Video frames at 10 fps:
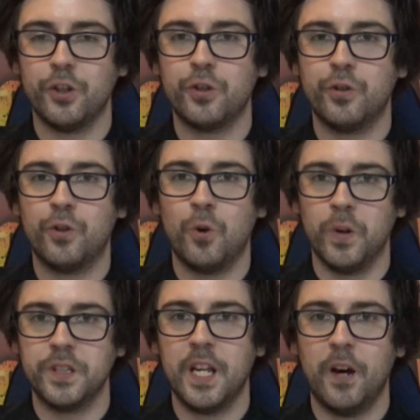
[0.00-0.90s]
you to go
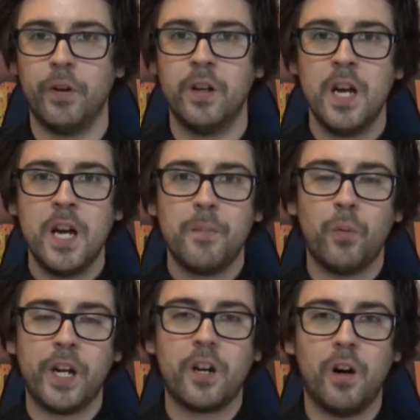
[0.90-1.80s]
into that one. But
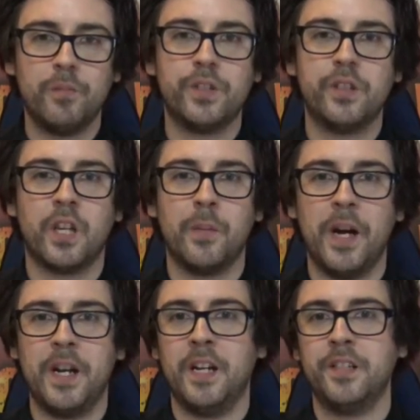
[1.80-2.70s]
when it comes to the
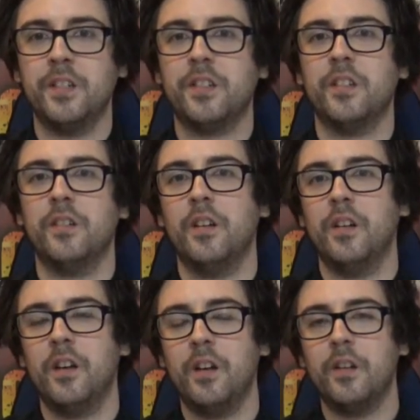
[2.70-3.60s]
command assets,
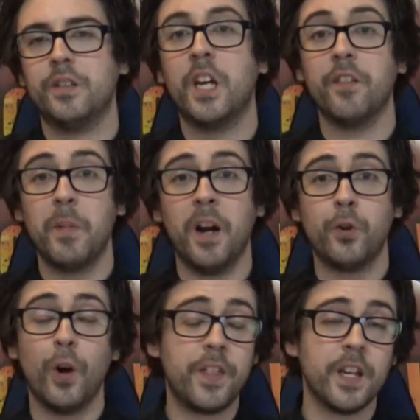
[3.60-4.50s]
to give my
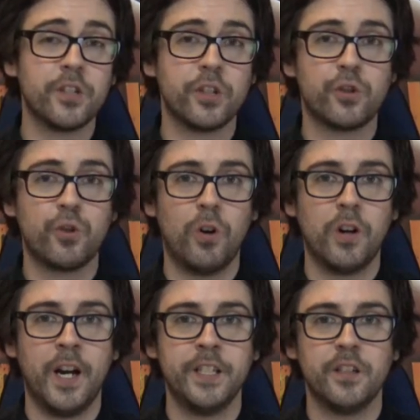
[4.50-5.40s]
view, I think it's a strong
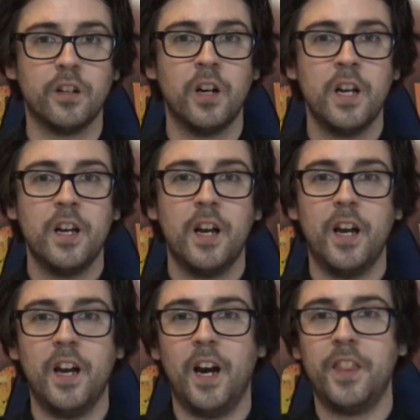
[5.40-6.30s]
idea.
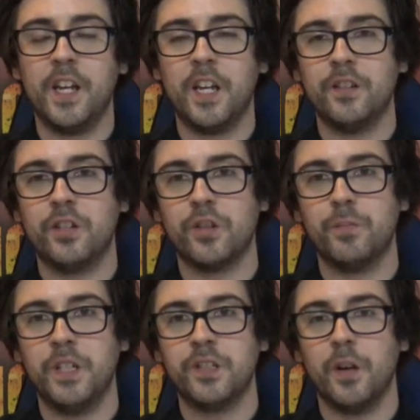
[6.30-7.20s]
I think it just
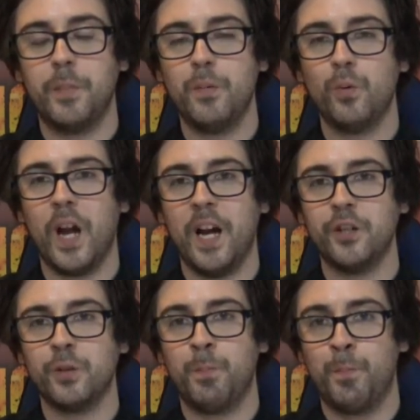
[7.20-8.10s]
means that people can't
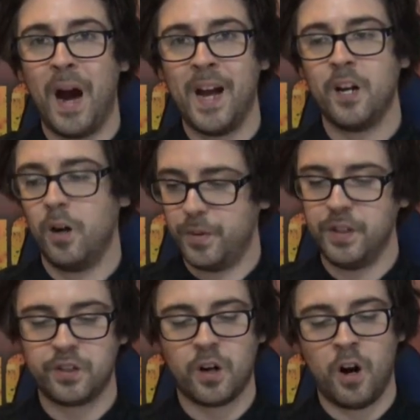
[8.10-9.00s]
just bank up
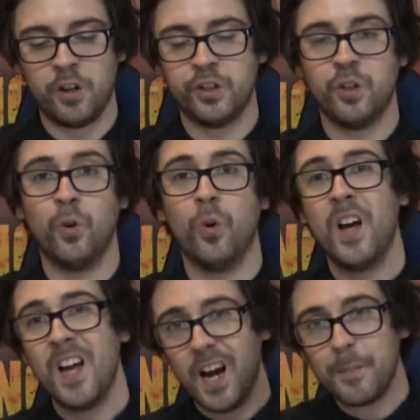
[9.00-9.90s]
these cards and go,
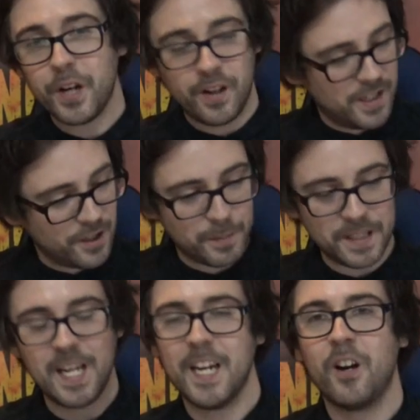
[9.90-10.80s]
here's my
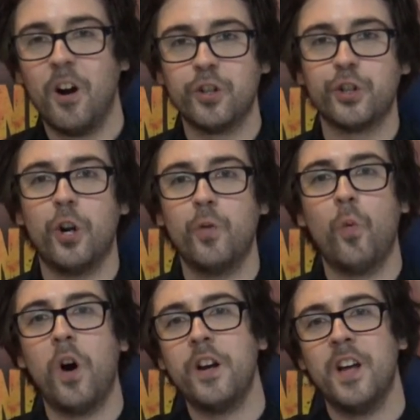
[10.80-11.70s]
10 cards, turn
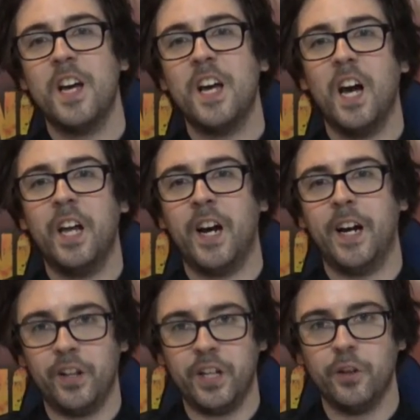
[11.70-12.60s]
one,
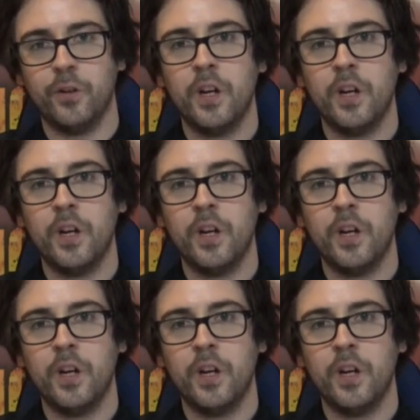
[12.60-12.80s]
annihilate you.